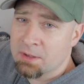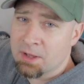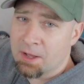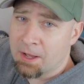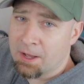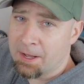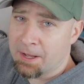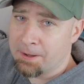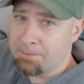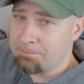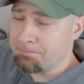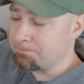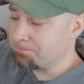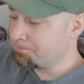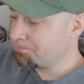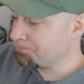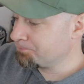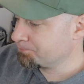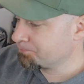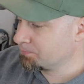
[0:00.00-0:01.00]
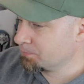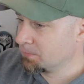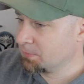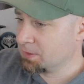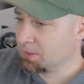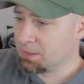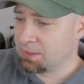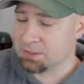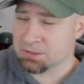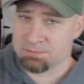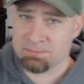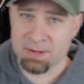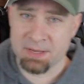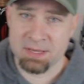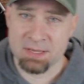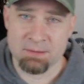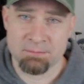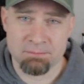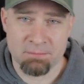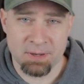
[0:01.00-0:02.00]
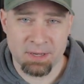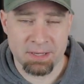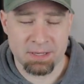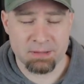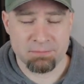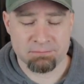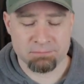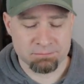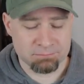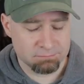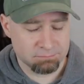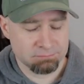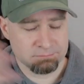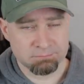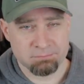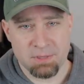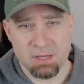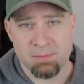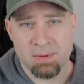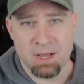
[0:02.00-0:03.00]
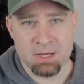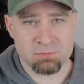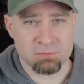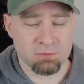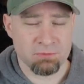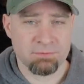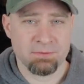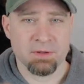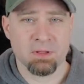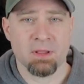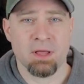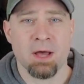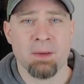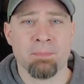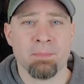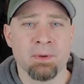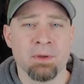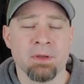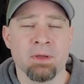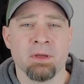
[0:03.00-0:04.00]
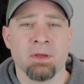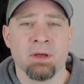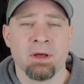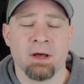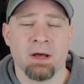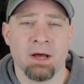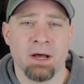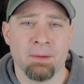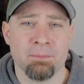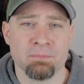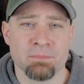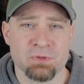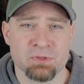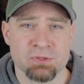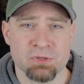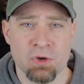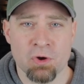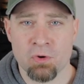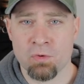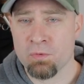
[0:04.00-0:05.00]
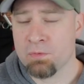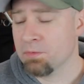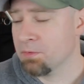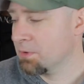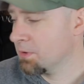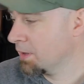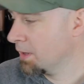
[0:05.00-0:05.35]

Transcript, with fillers: because um, my, my mailbox will fill up. Um, so